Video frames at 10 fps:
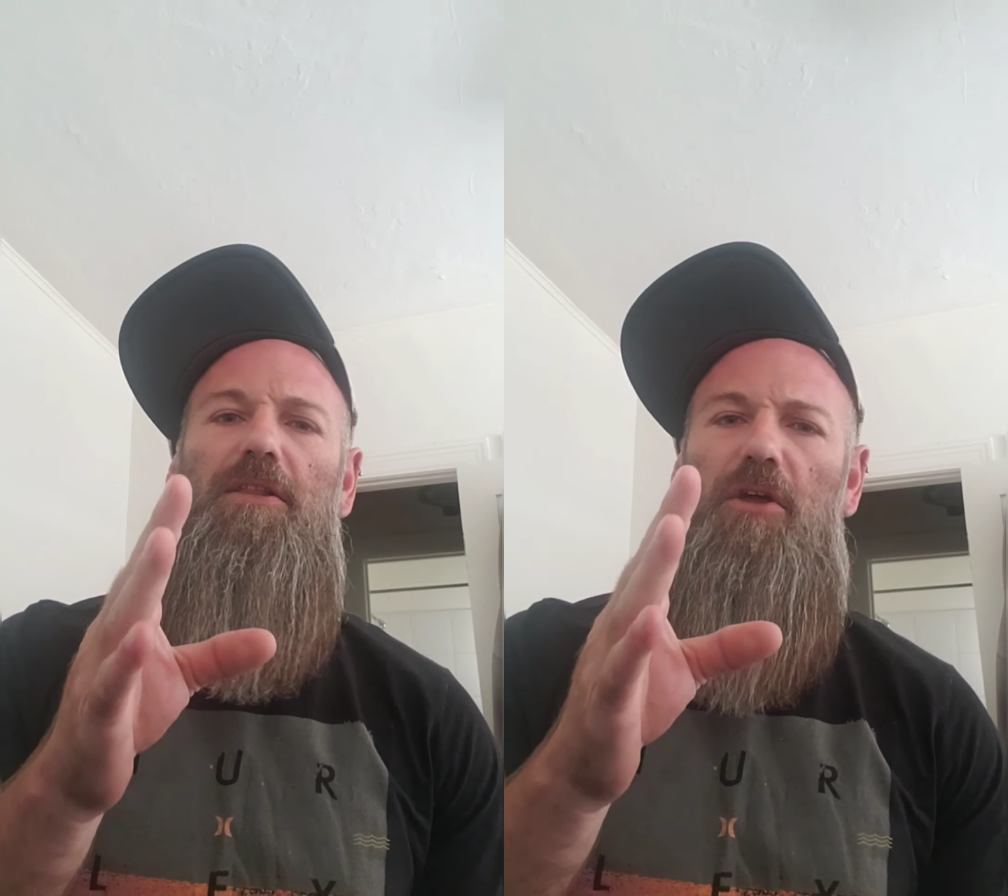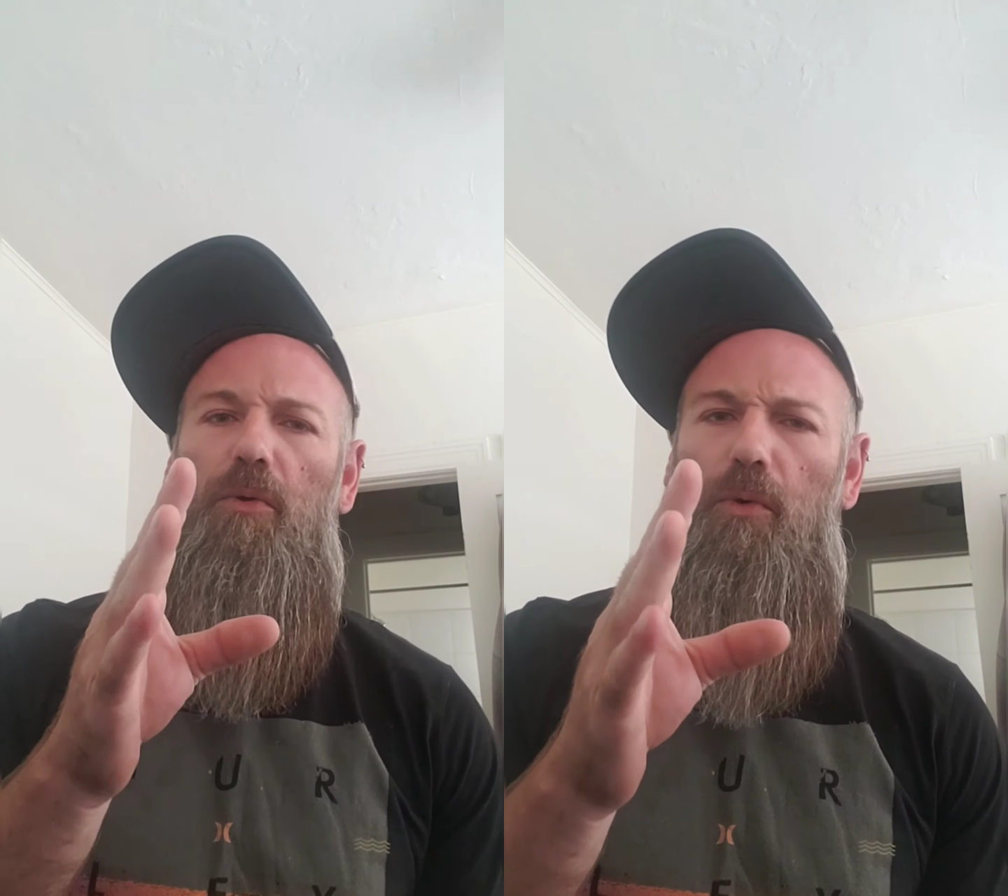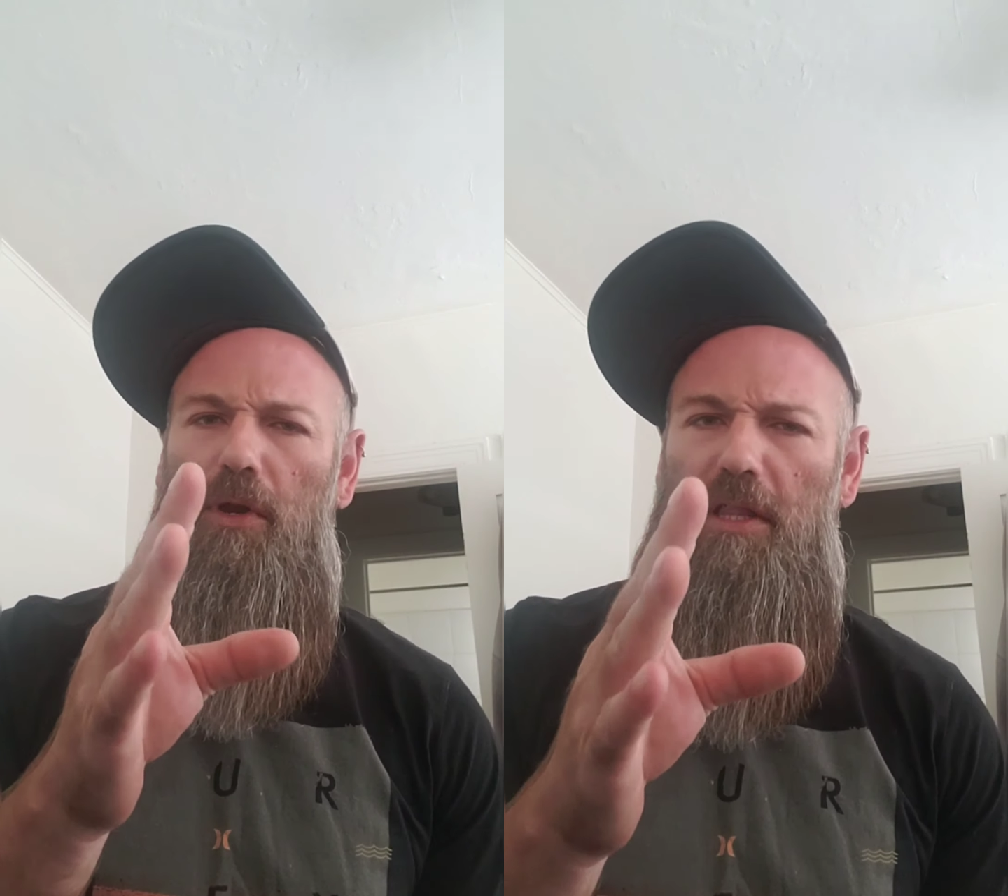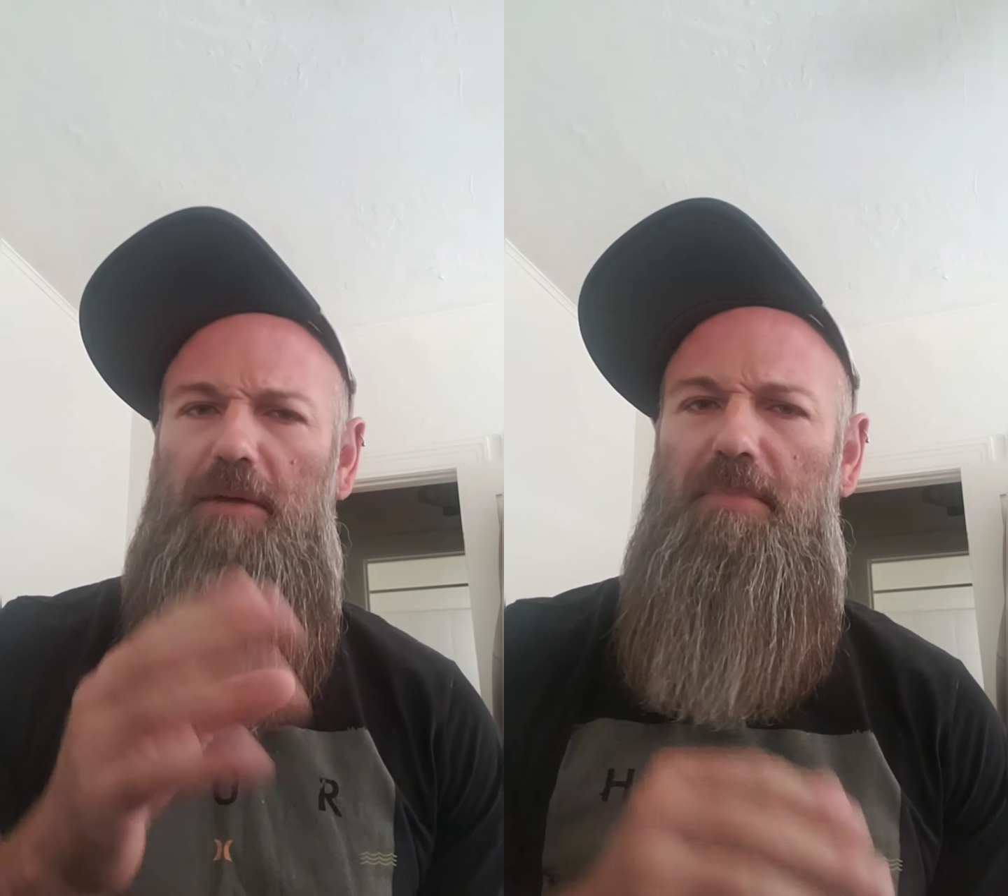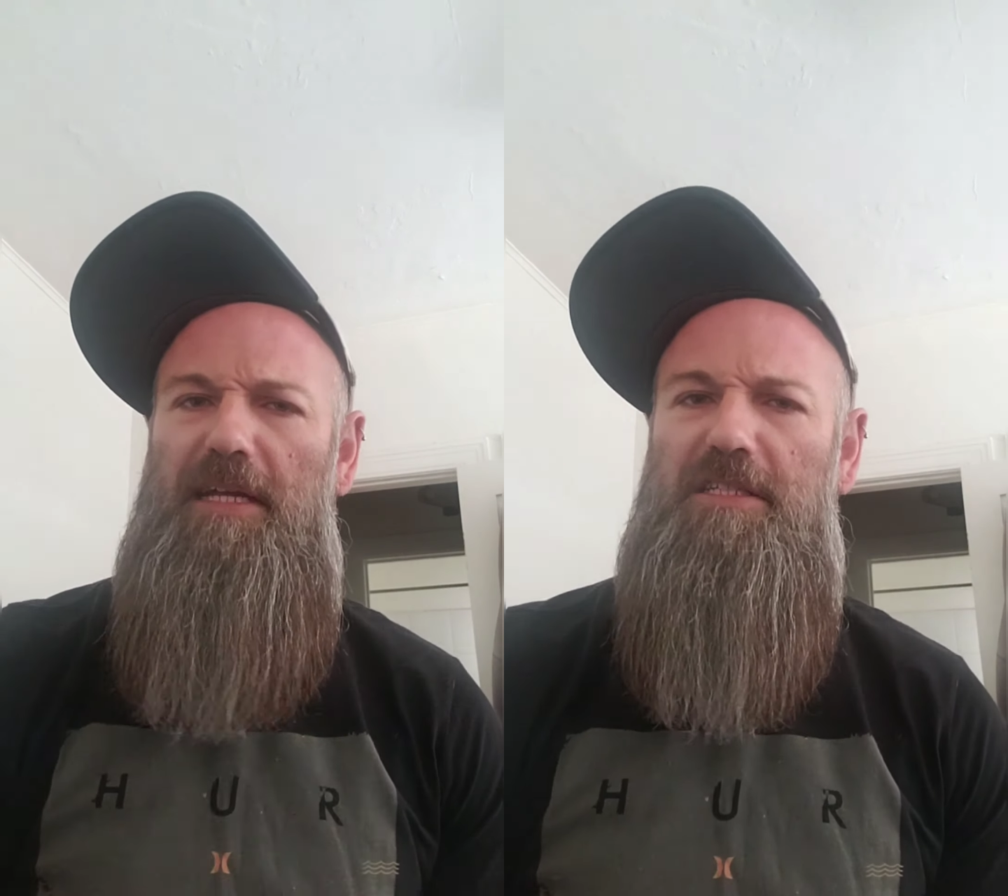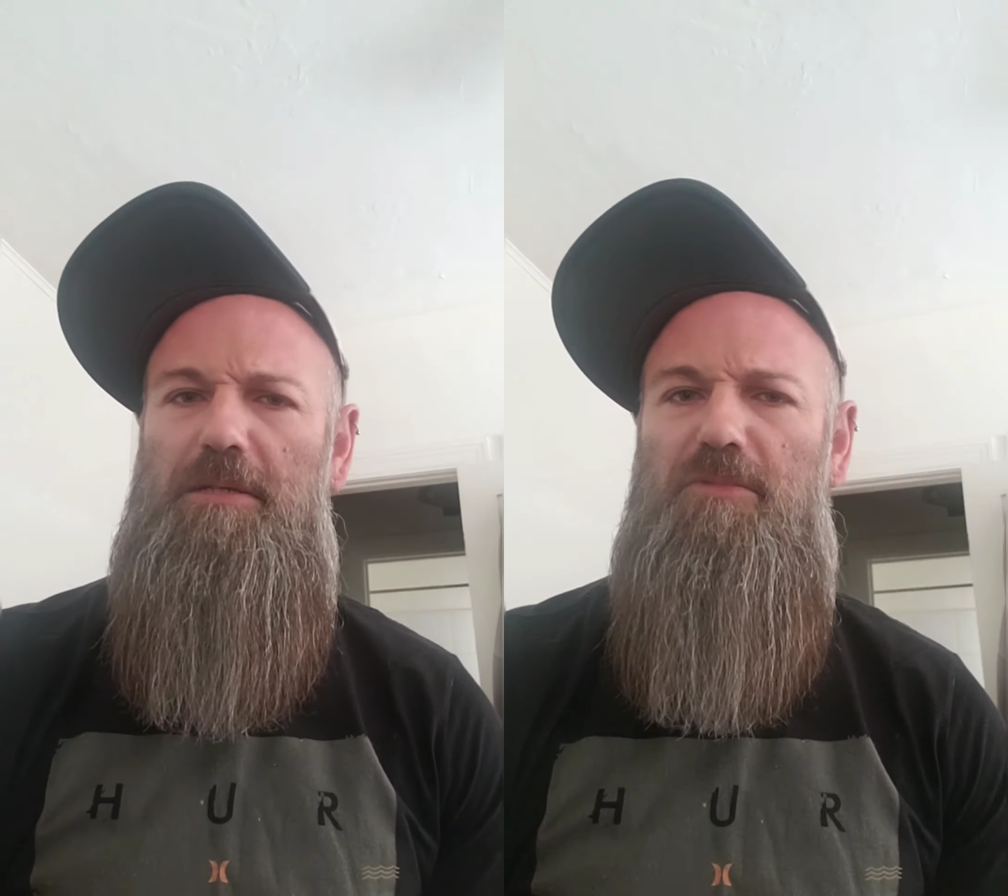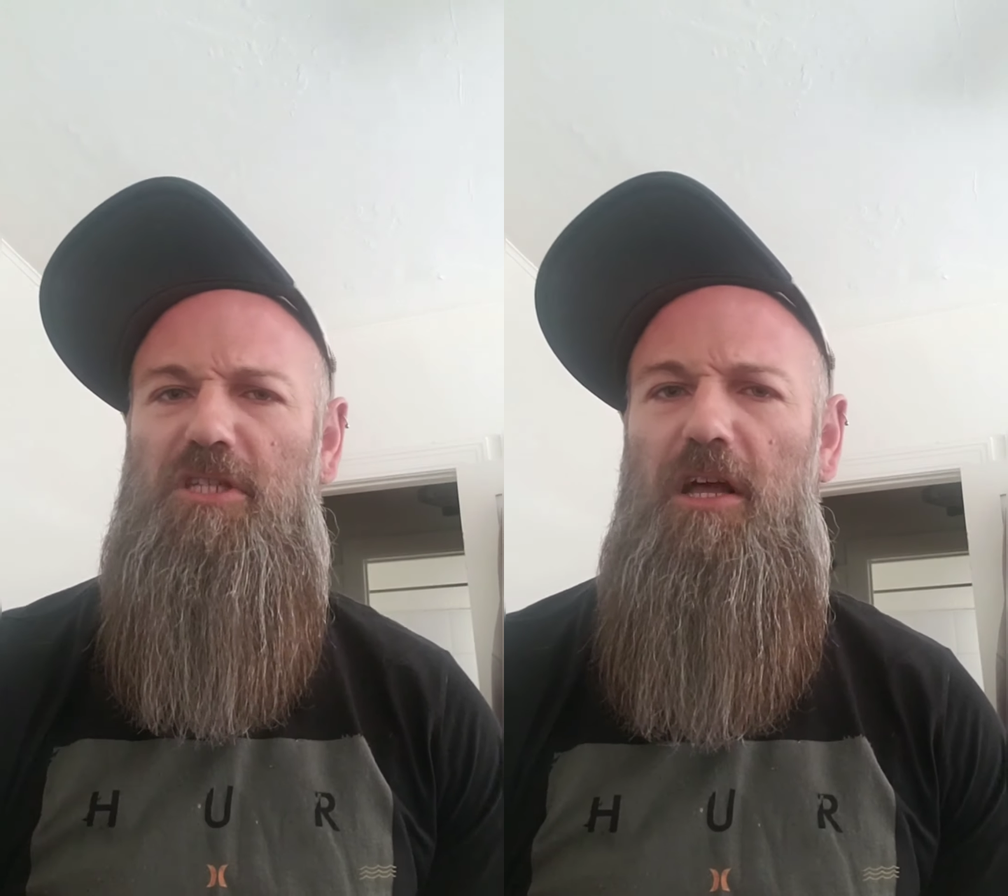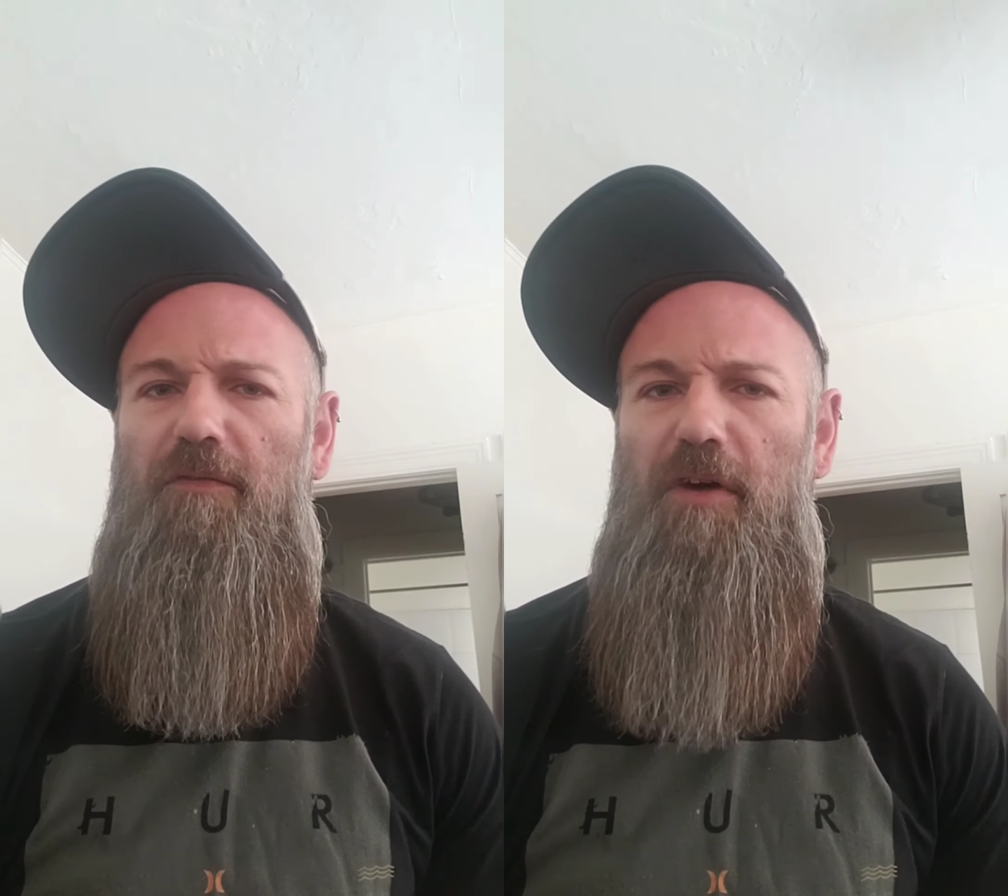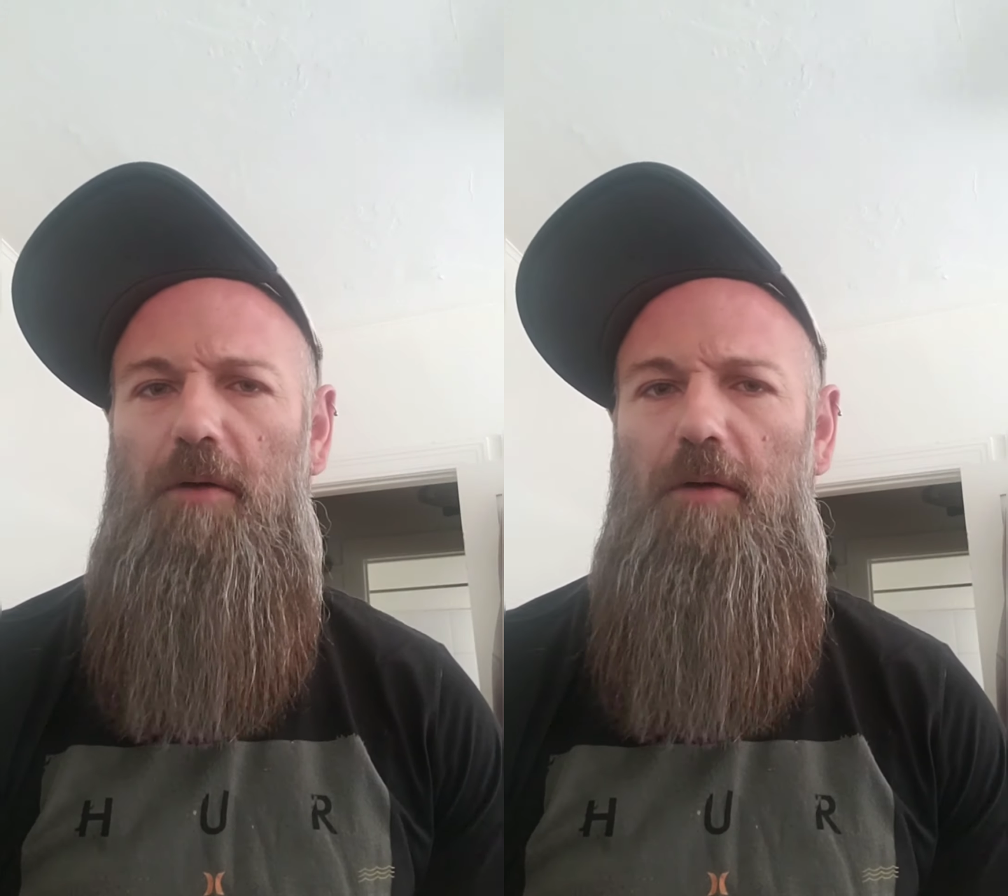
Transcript: that really beats himself